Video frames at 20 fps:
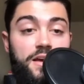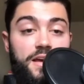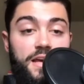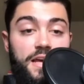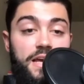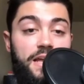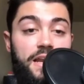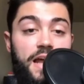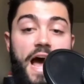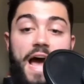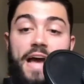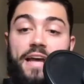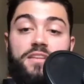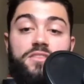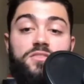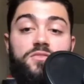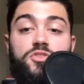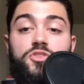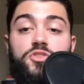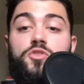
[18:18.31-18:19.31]
And I
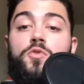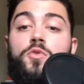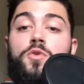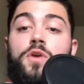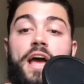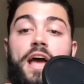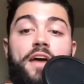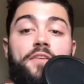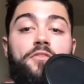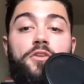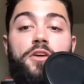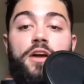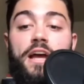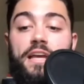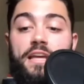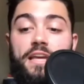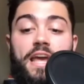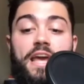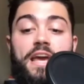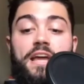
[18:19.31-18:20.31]
can do whatever I
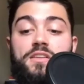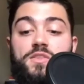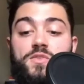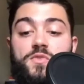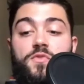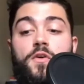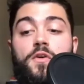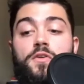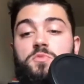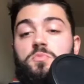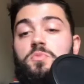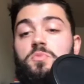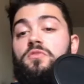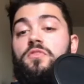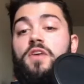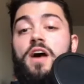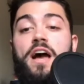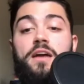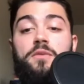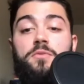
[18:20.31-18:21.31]
can as far as
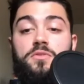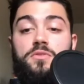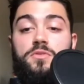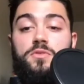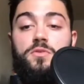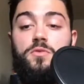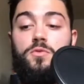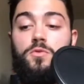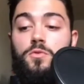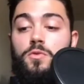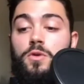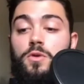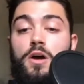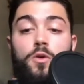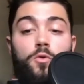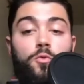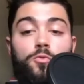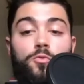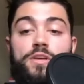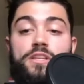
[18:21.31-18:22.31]
provide with you
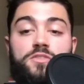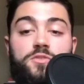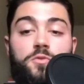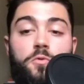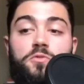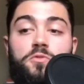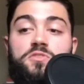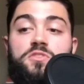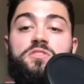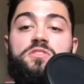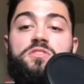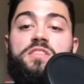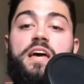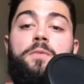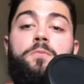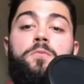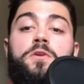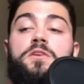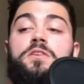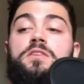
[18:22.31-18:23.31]
resources that
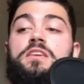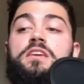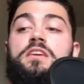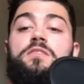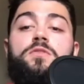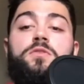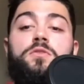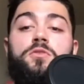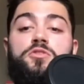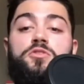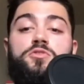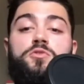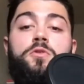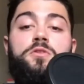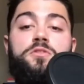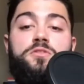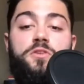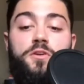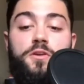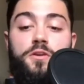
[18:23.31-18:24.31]
could give you a
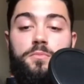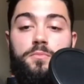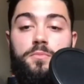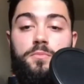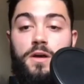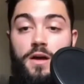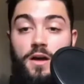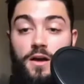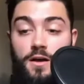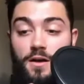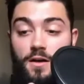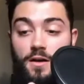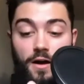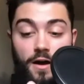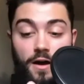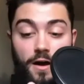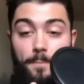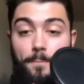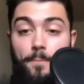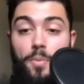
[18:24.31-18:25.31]
short-term
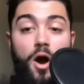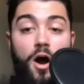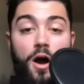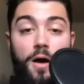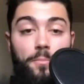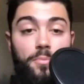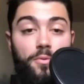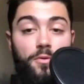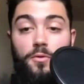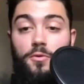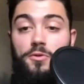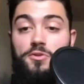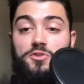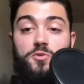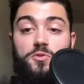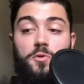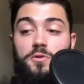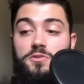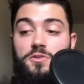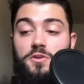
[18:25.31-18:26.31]
pump or a
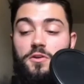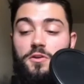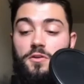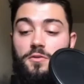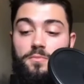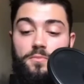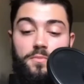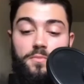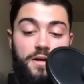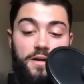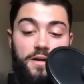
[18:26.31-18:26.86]
short-term